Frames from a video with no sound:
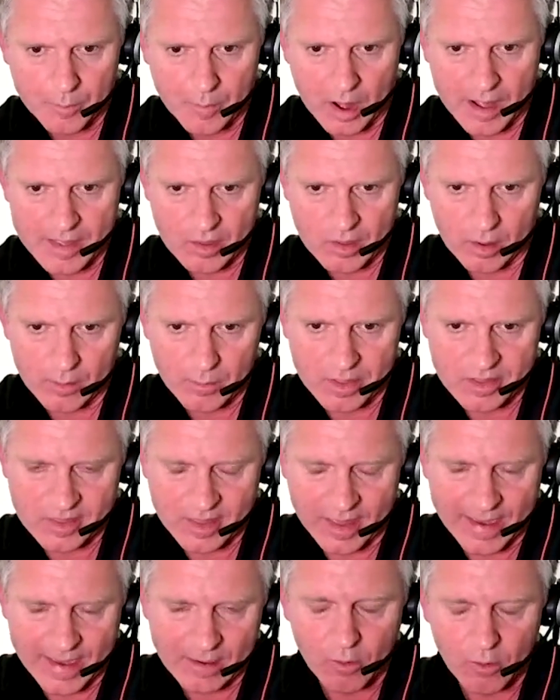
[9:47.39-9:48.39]
I would say,
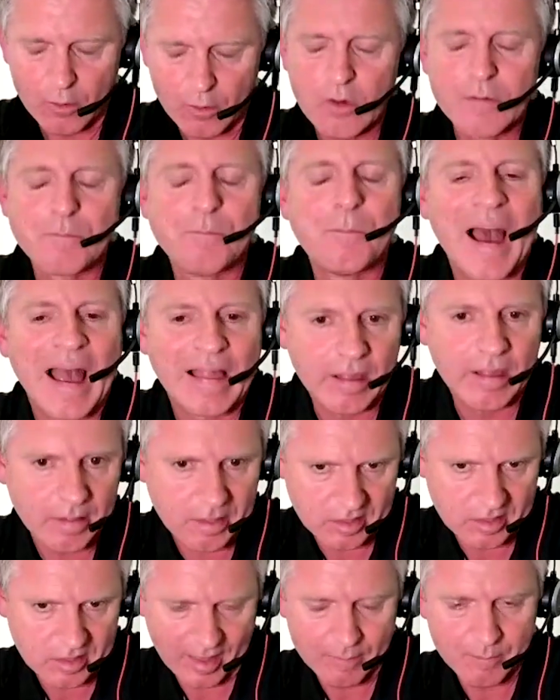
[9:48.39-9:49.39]
or a good balance
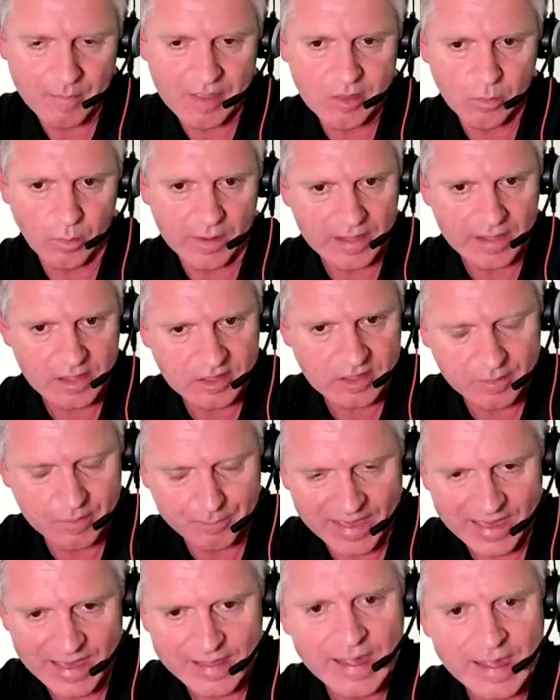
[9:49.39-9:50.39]
in between
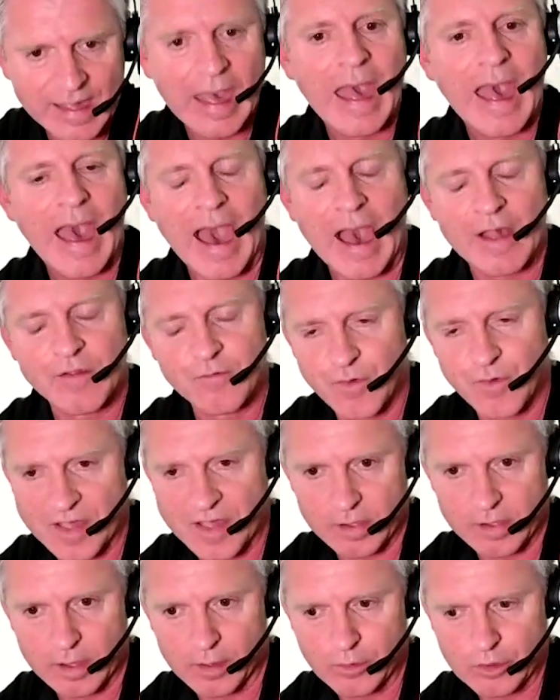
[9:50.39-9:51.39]
speed and
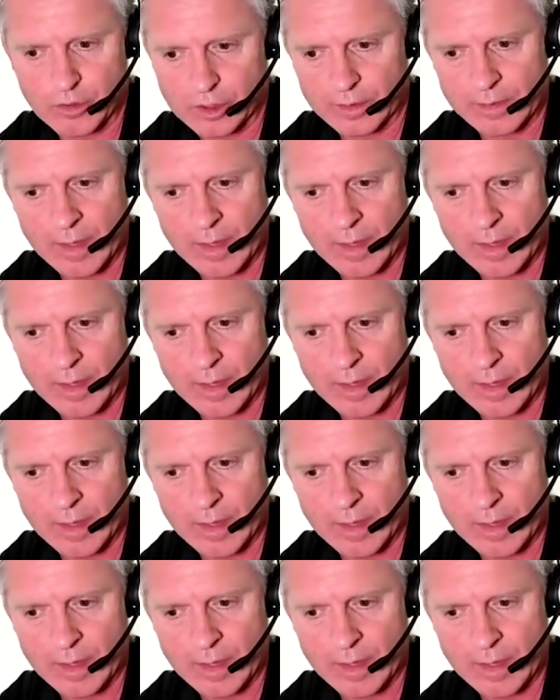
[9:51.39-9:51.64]
resolution.